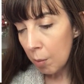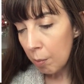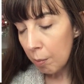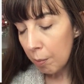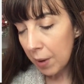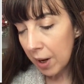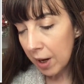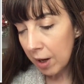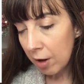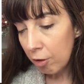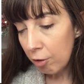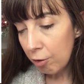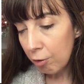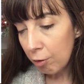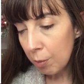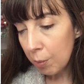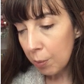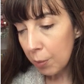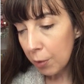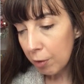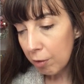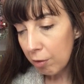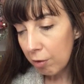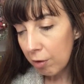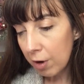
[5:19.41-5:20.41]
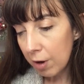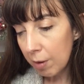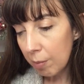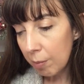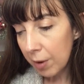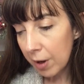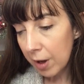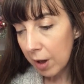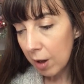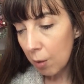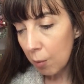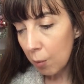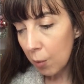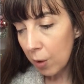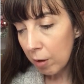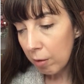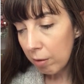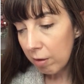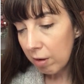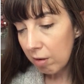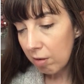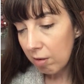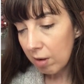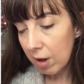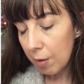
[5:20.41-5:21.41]
Banished from Boston by her
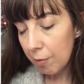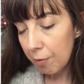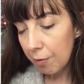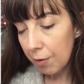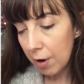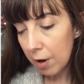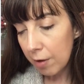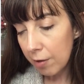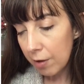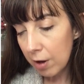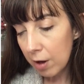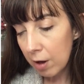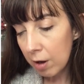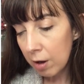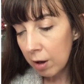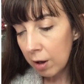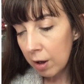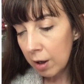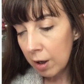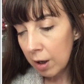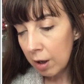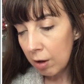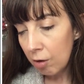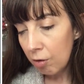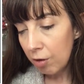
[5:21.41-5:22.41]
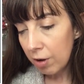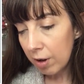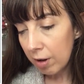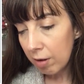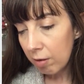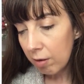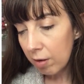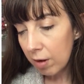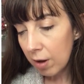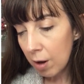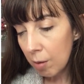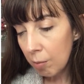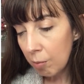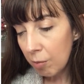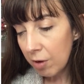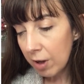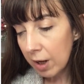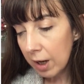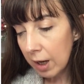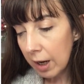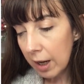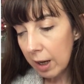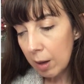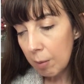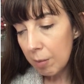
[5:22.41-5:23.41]
wealthy stepfather, she has come to
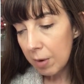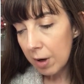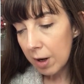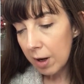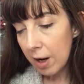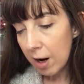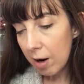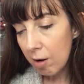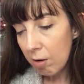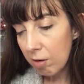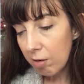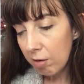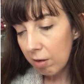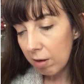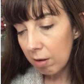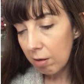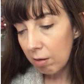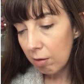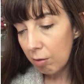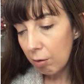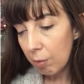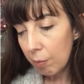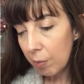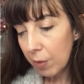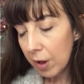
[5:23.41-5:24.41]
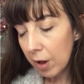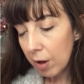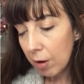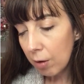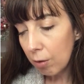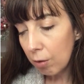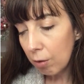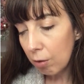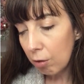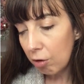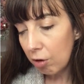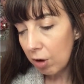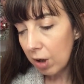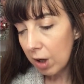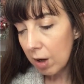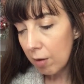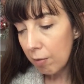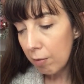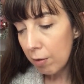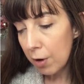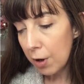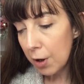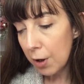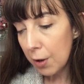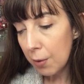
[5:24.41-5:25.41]
claim an inheritance from the uncle she
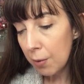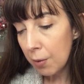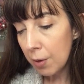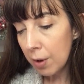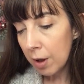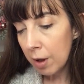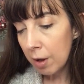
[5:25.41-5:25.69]
never knew,